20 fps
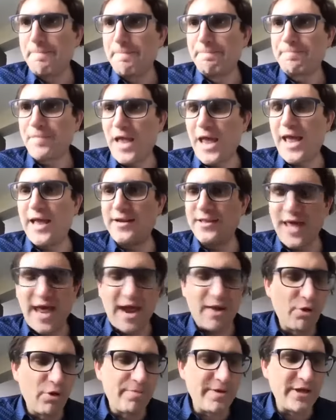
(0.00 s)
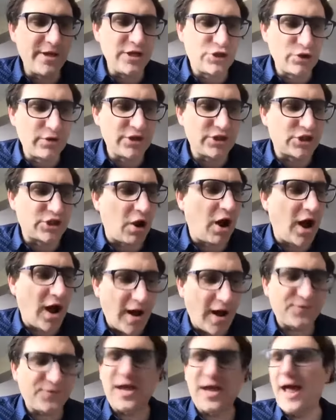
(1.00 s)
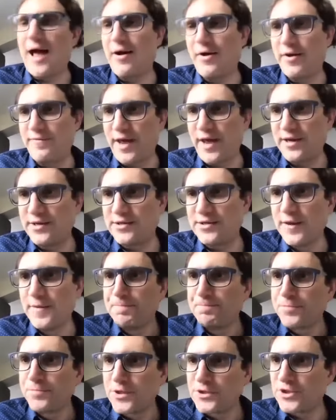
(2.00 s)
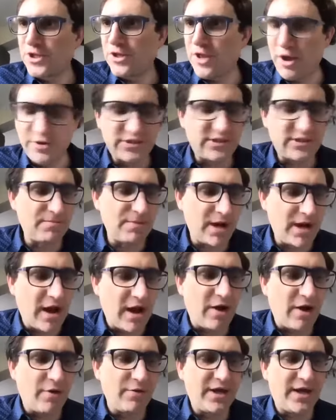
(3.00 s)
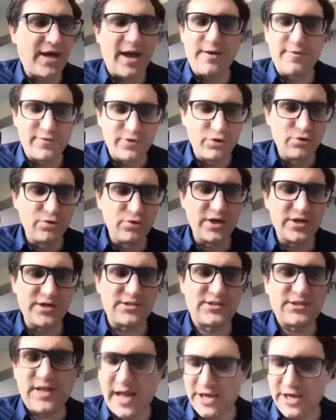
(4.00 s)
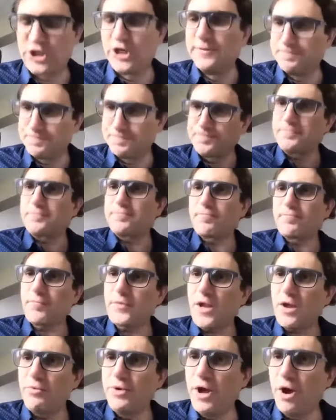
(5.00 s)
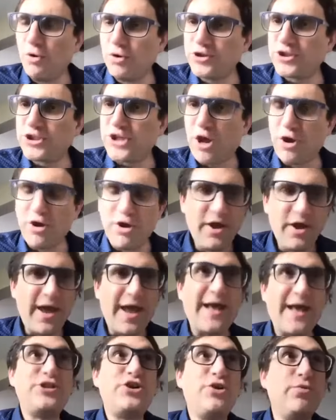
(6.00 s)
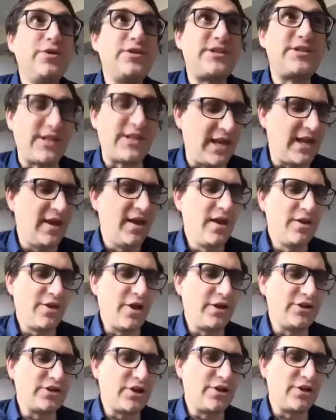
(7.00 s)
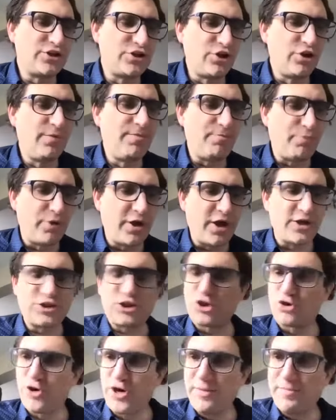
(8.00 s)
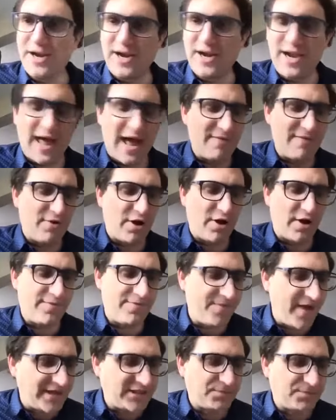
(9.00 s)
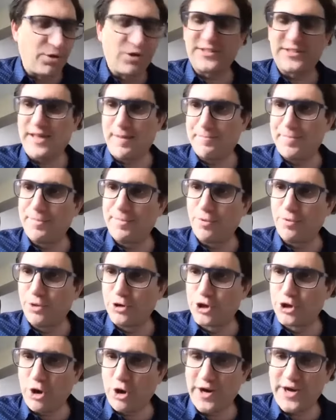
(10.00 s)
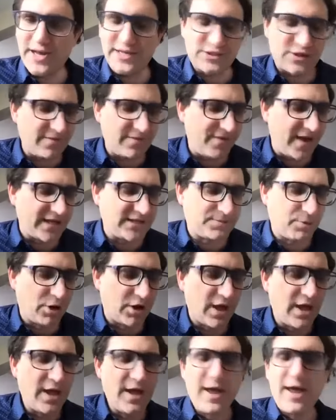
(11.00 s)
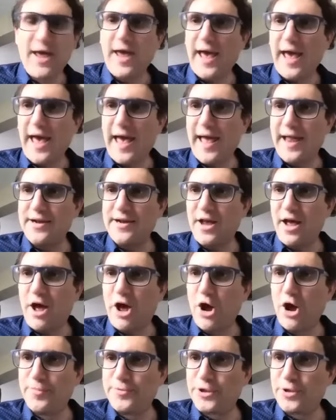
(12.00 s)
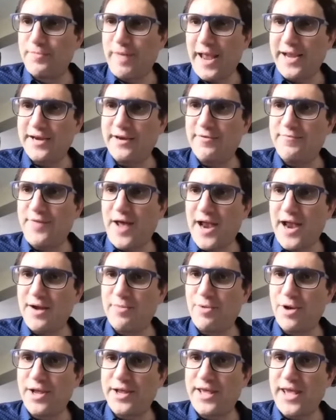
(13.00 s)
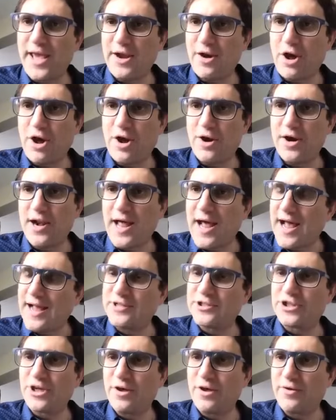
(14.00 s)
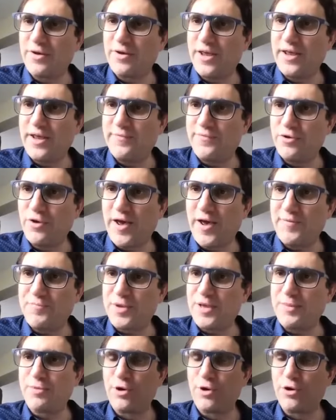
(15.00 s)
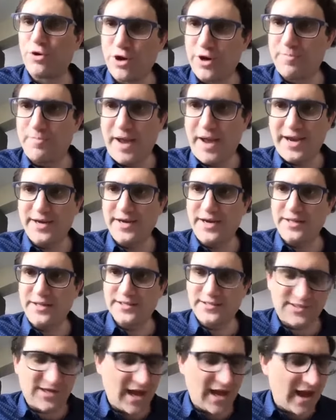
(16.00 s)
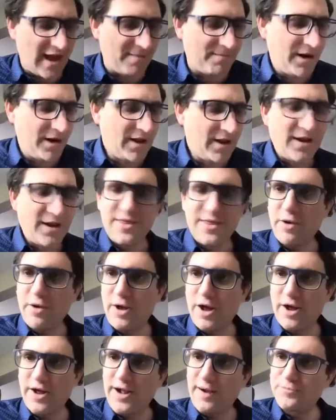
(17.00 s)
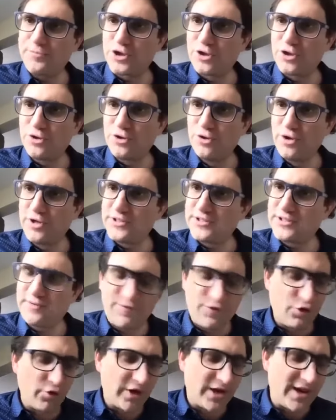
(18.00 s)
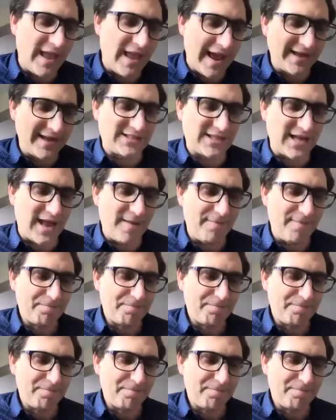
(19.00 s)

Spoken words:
And they will be doing so after our event, so those in Malawi can view the discussion. We are also, as you will see, those on the Zoom, we are streaming live on Facebook. Some people will join us on Facebook and hope to make it available again online. So if you have people who couldn't make it at this time, they're welcome to view it later.